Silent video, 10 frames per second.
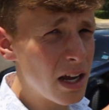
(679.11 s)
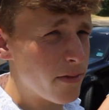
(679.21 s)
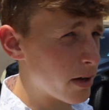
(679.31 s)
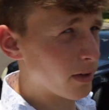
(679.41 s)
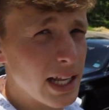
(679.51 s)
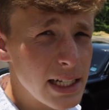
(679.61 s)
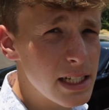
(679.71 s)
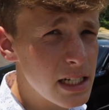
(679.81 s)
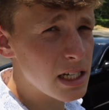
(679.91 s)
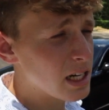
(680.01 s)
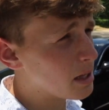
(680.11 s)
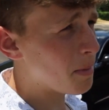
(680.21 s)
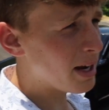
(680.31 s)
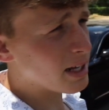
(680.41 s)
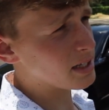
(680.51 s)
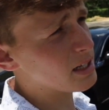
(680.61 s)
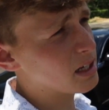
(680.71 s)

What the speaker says: if you have a Lexus, the maintenance is